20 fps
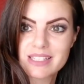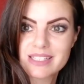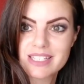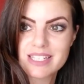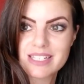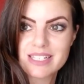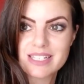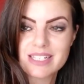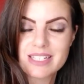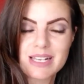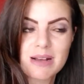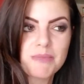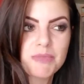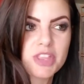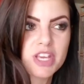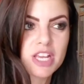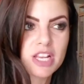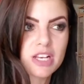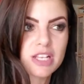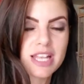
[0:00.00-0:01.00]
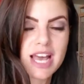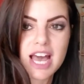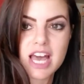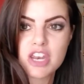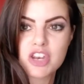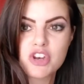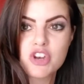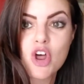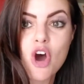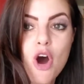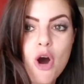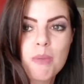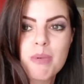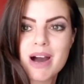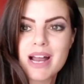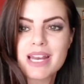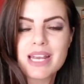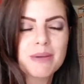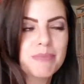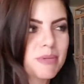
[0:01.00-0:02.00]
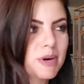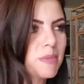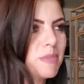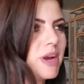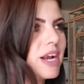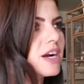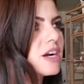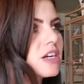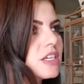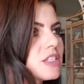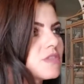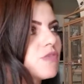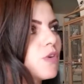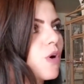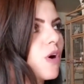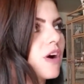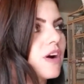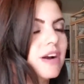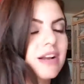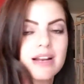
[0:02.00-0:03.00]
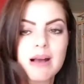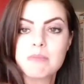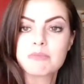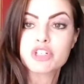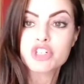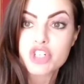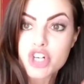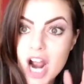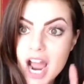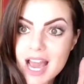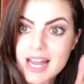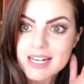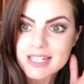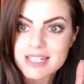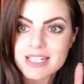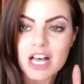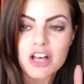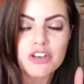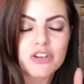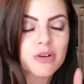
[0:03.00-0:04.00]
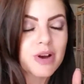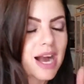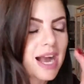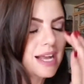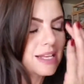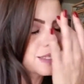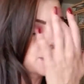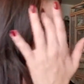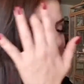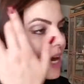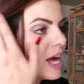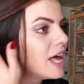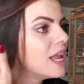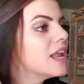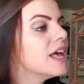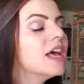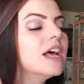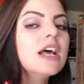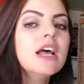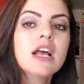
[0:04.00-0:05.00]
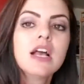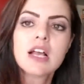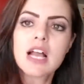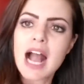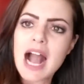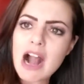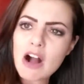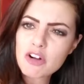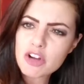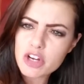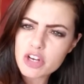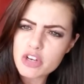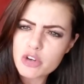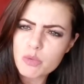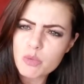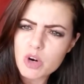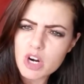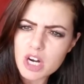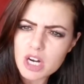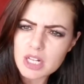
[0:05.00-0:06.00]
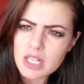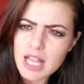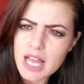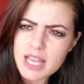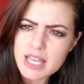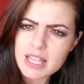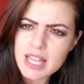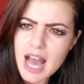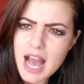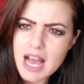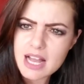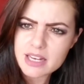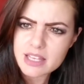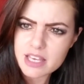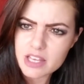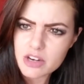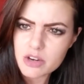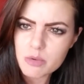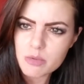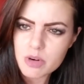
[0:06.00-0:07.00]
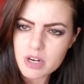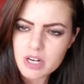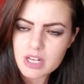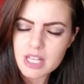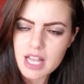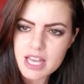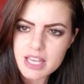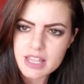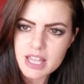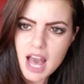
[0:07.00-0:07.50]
This is something that nobody prepares for, and I'm trying to tell you guys, but how could you work like that? Can you work like